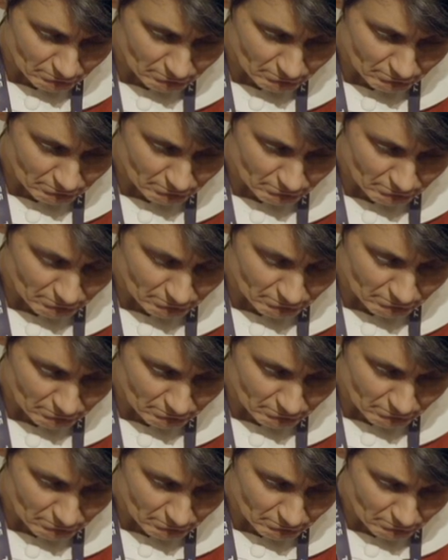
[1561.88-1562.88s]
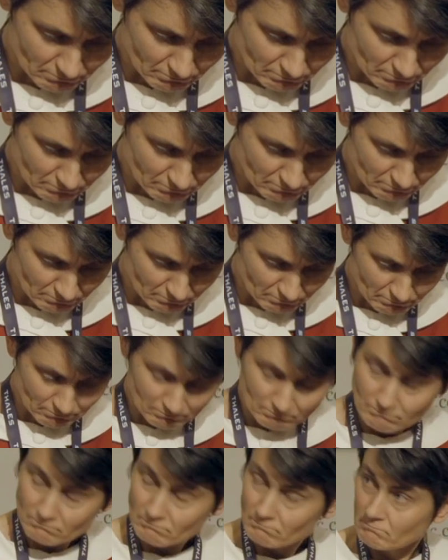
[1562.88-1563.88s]

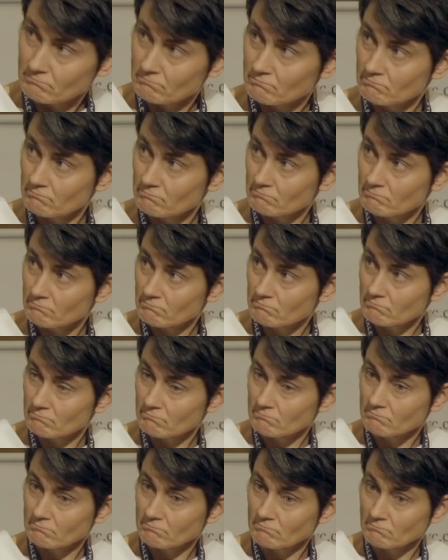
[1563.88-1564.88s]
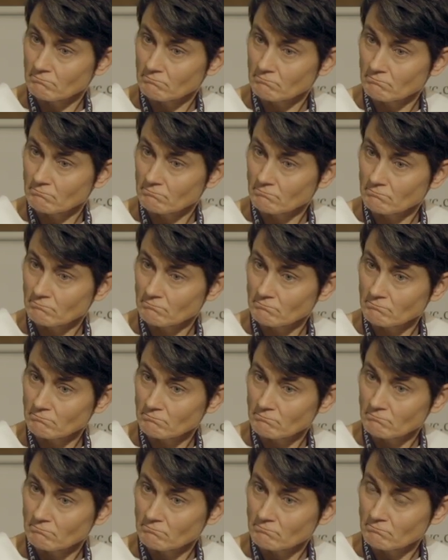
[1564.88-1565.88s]

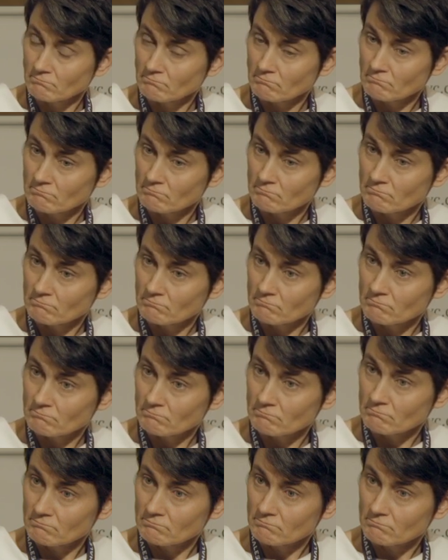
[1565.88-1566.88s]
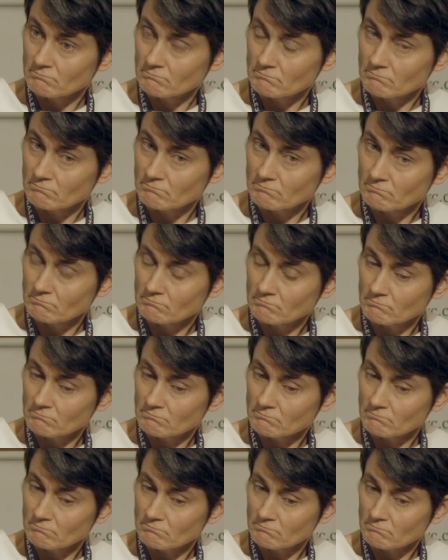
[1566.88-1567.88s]

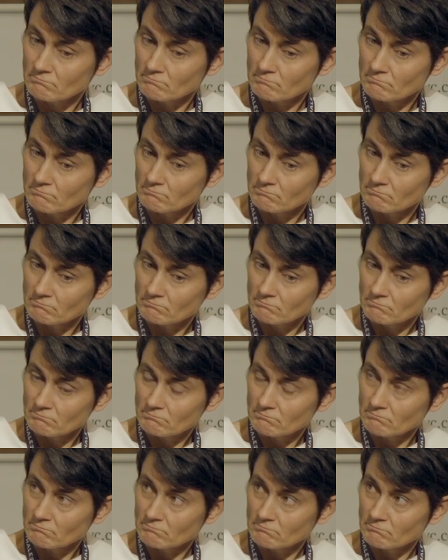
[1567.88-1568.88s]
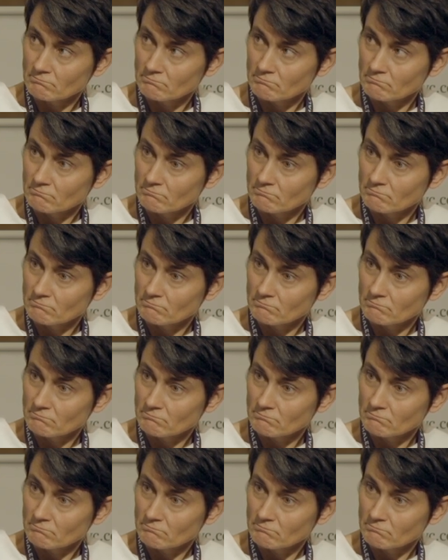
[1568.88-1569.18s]
No words are spoken by the person on screen.